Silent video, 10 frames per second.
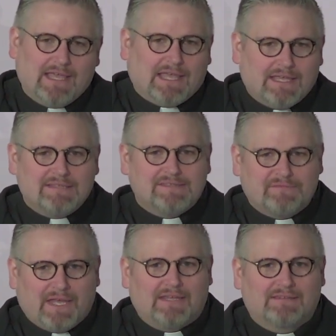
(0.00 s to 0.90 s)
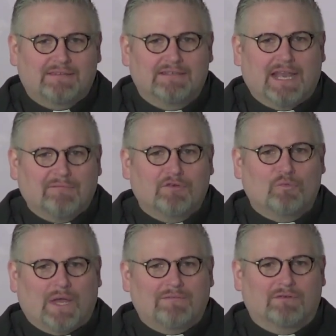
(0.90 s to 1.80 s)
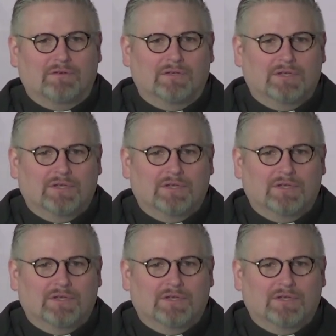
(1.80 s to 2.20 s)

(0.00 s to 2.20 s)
His faith never wavered